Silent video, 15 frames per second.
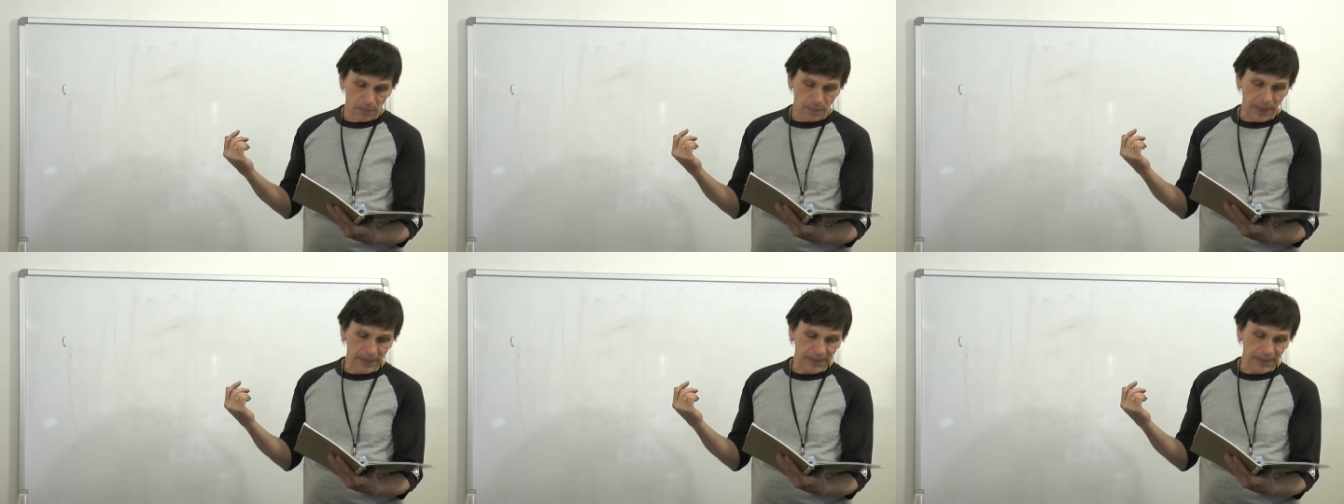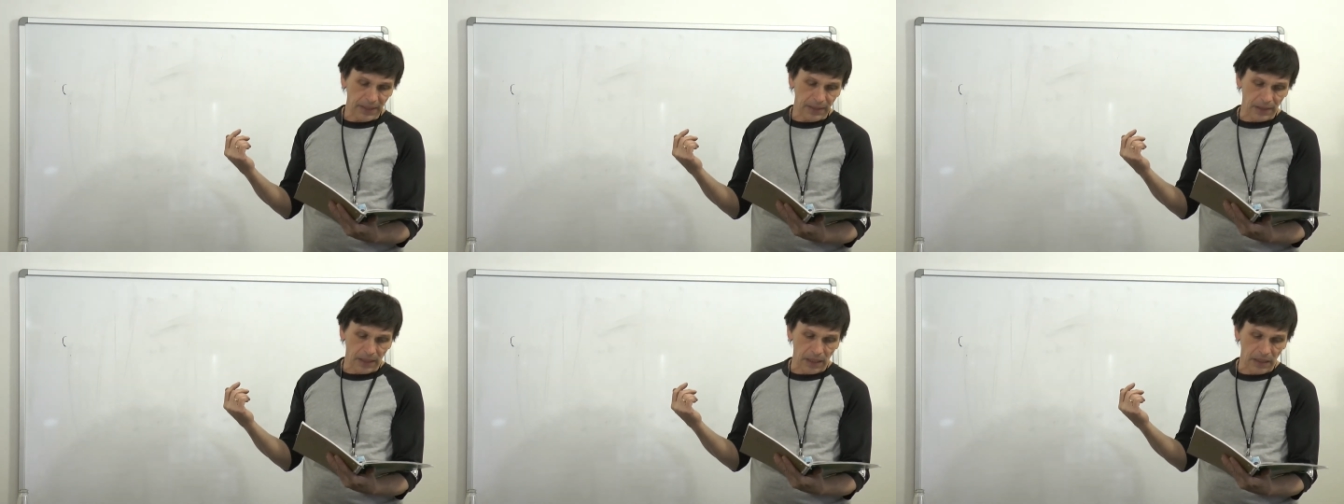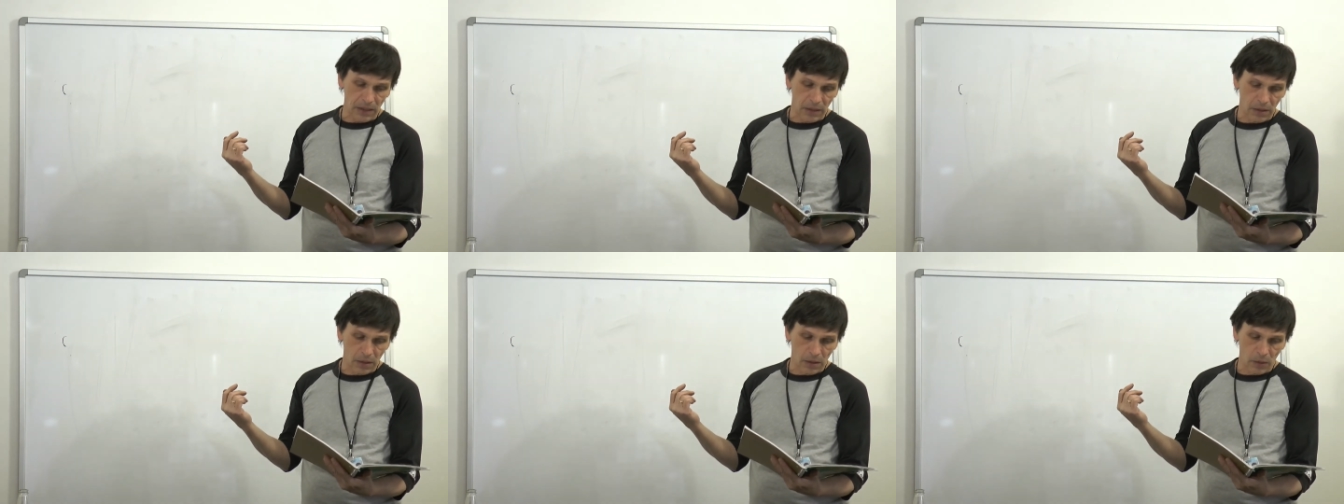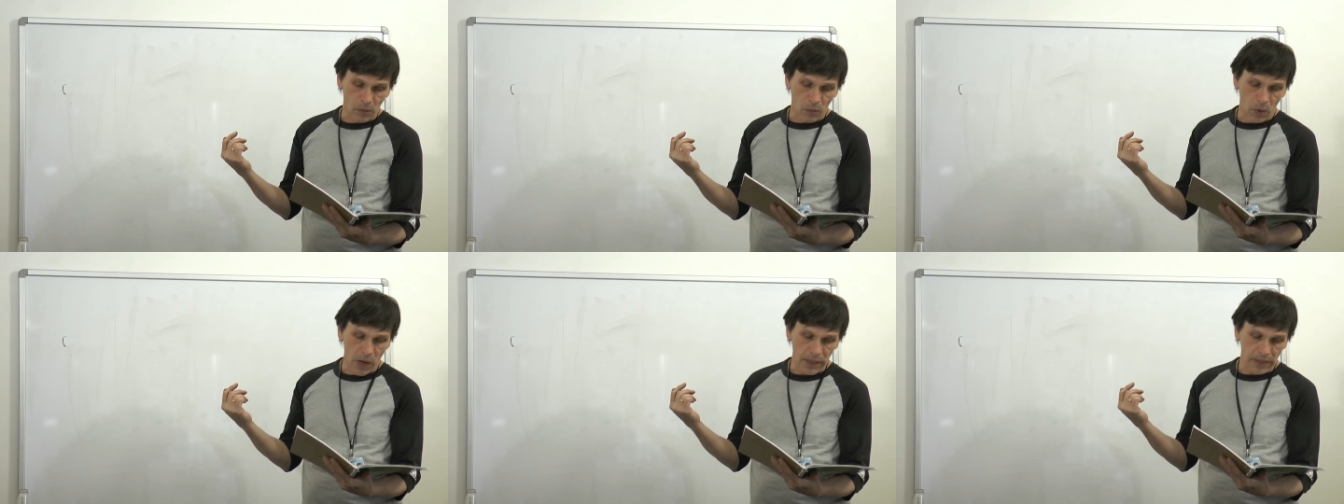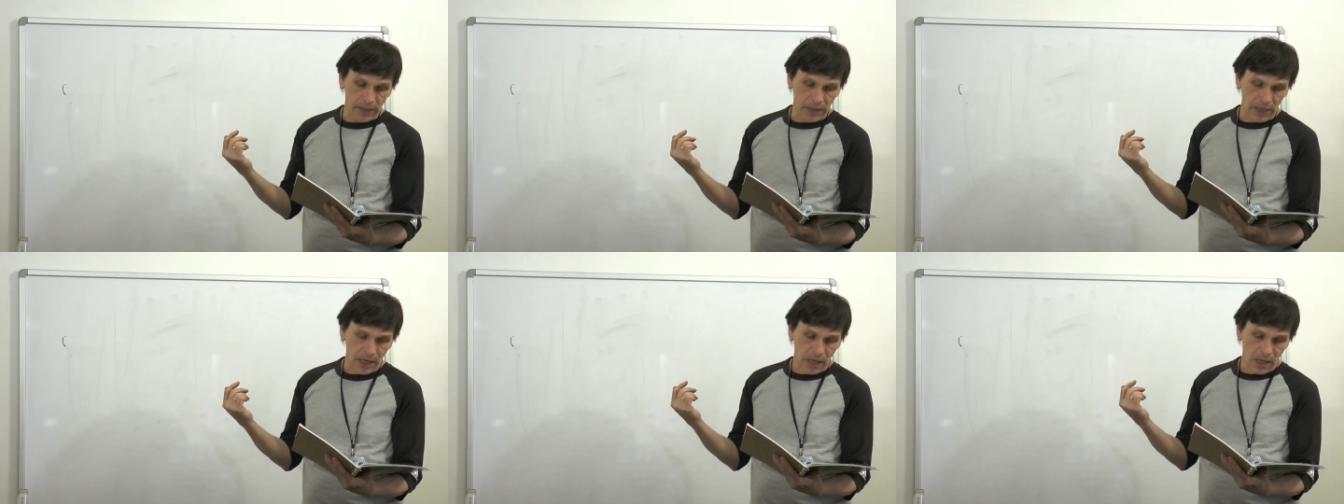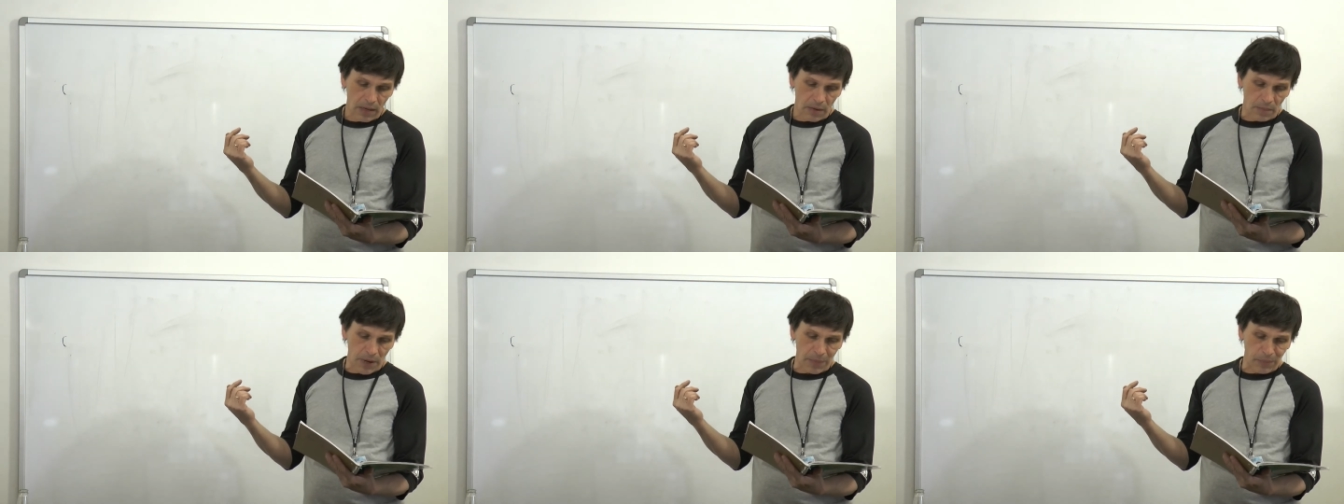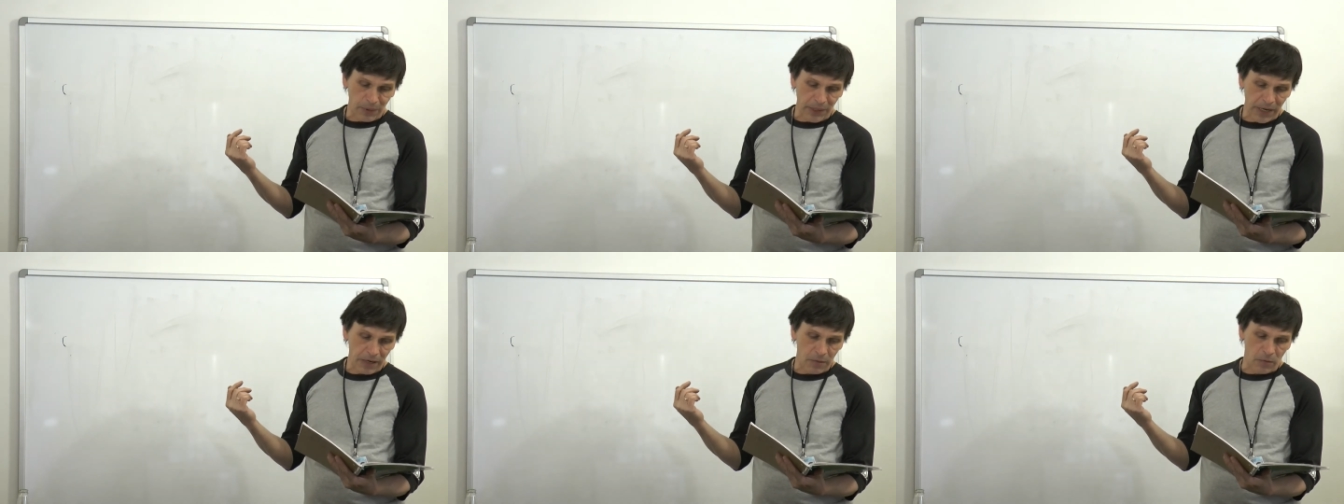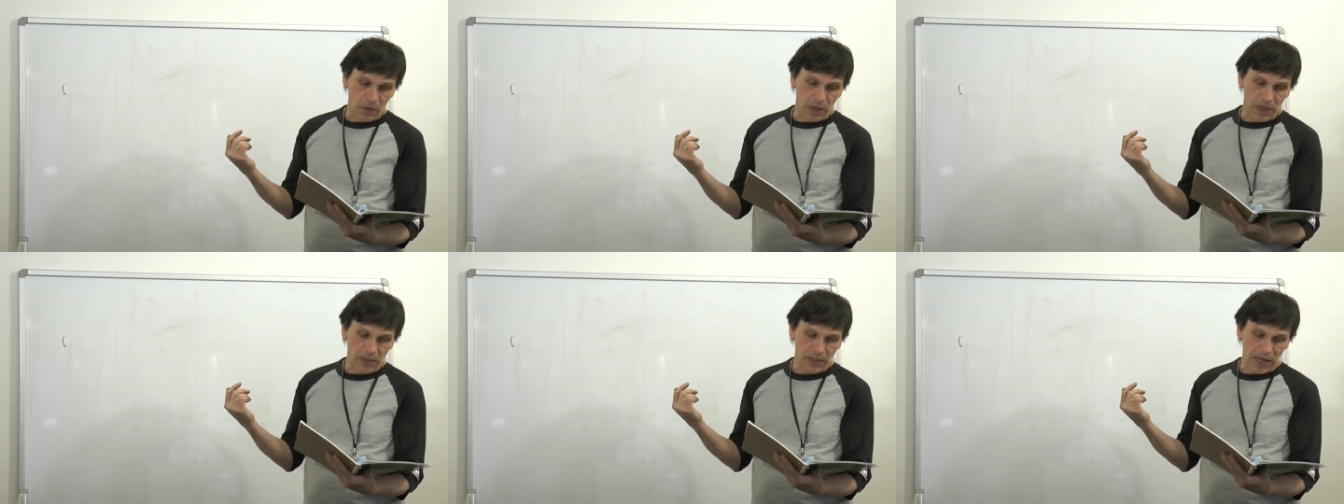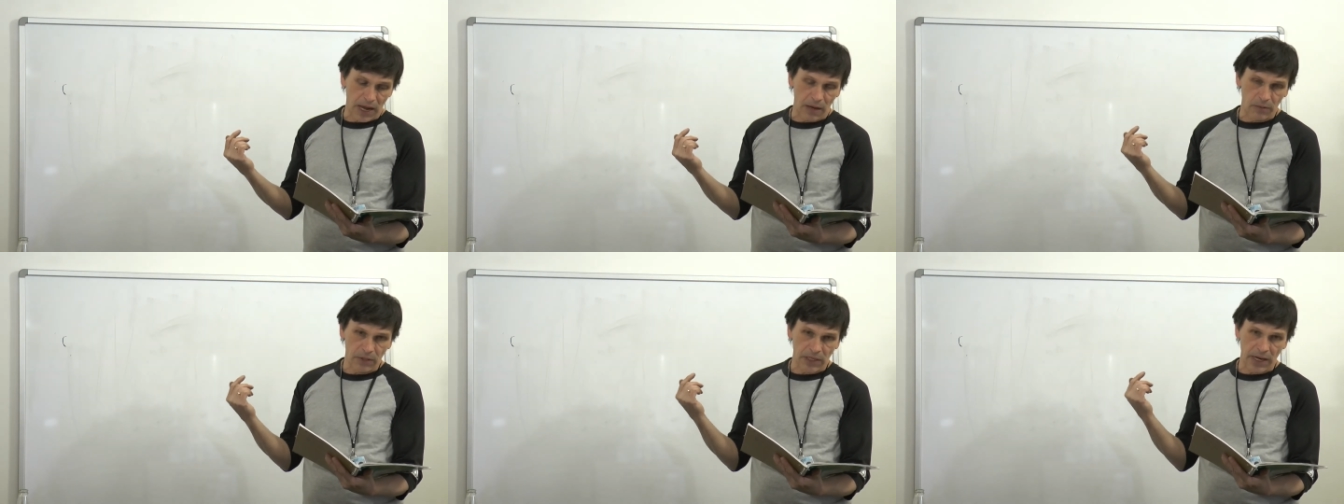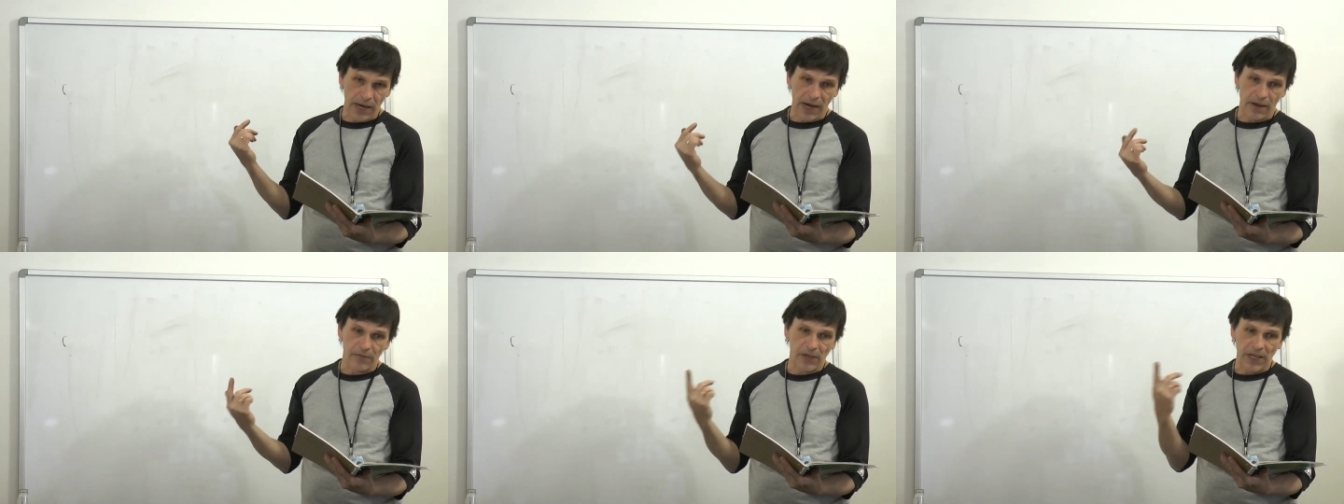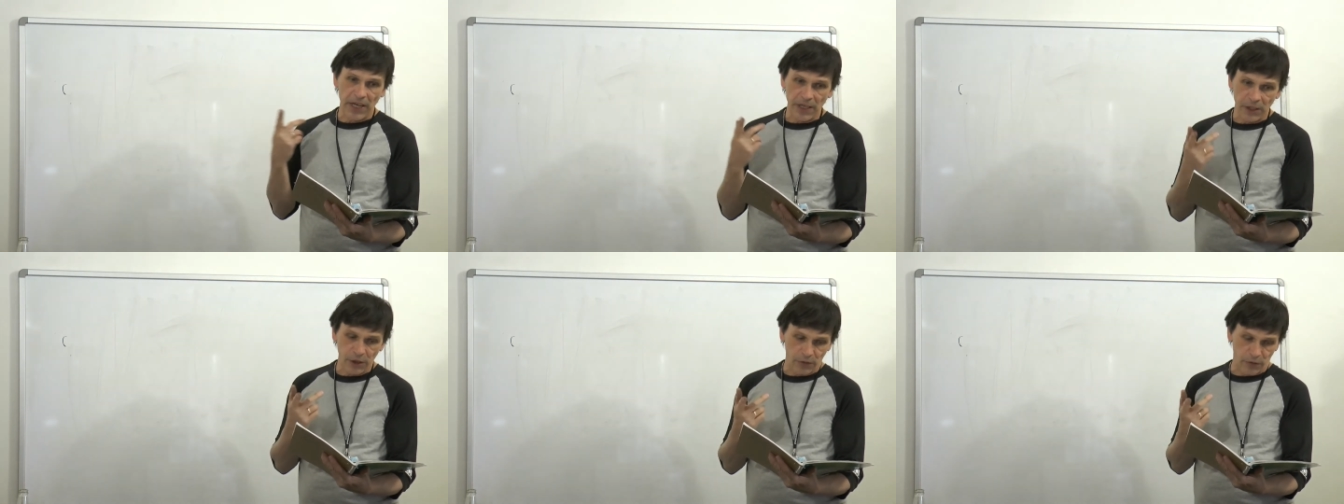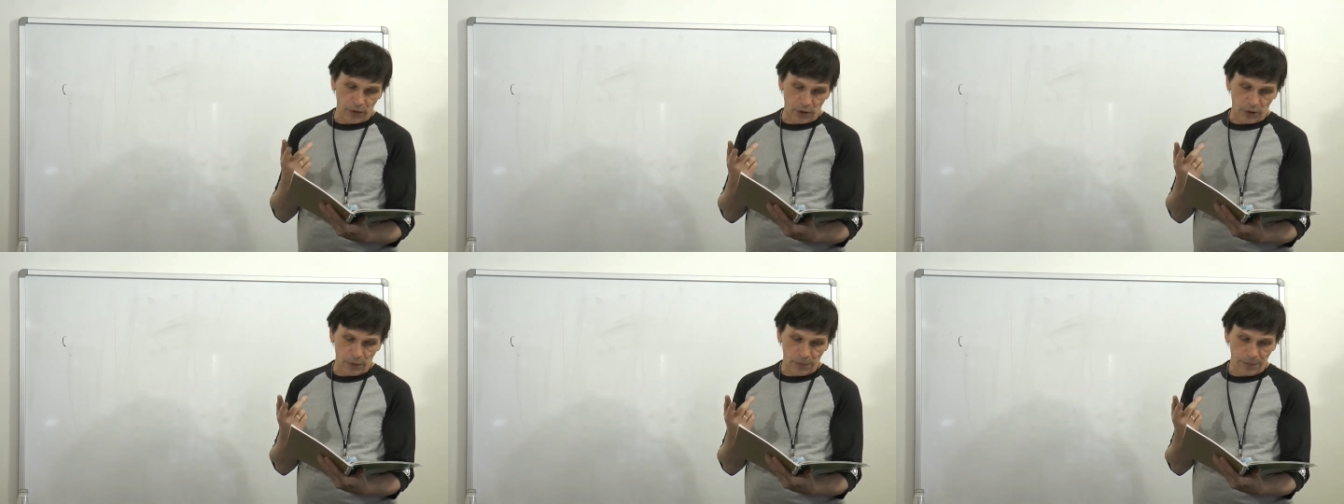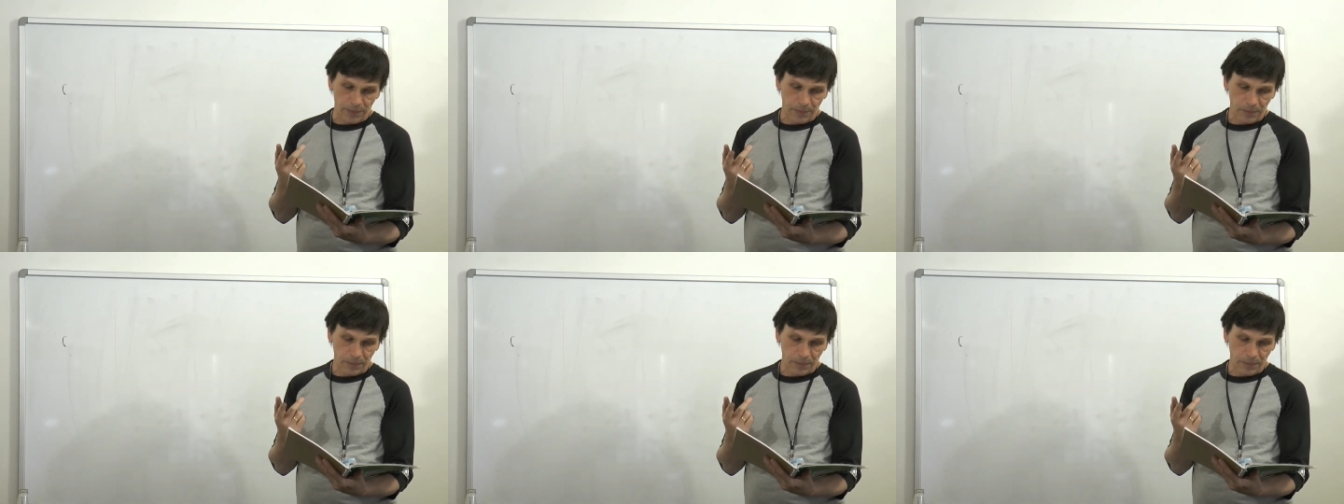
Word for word: basically what my plan was, I was going to have each of you